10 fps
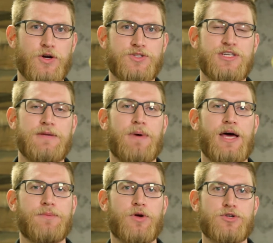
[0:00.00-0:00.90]
our seat
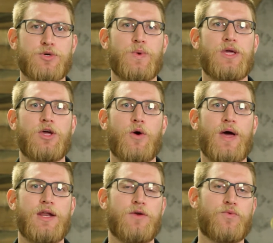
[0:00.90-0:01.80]
bottom cushion, we can go
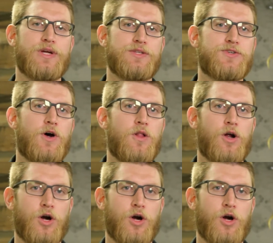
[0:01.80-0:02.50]
ahead and reinstall